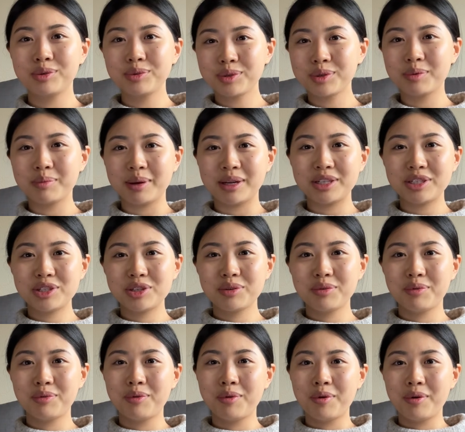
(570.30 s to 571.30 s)
so much
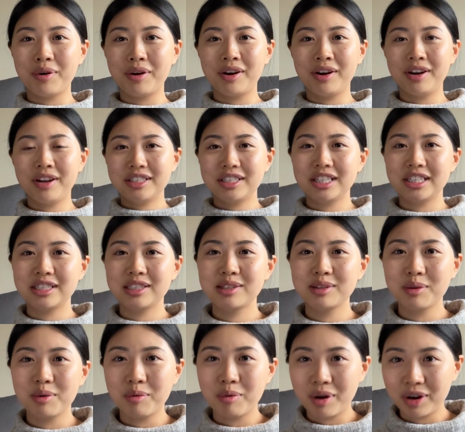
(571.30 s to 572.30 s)
for
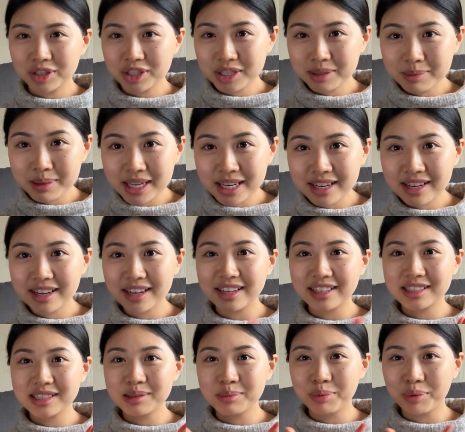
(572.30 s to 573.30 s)
just watching me me
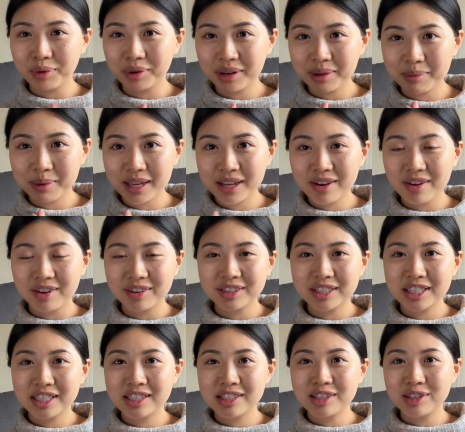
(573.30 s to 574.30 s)
and supporting me on
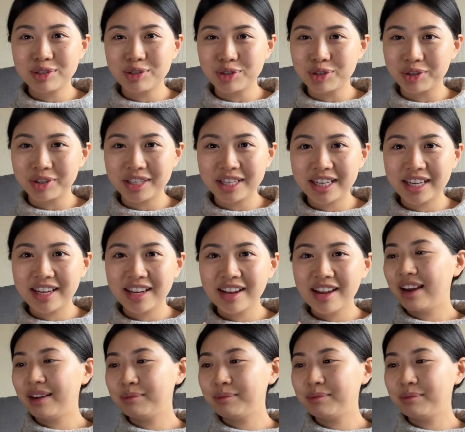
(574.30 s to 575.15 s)
this journey.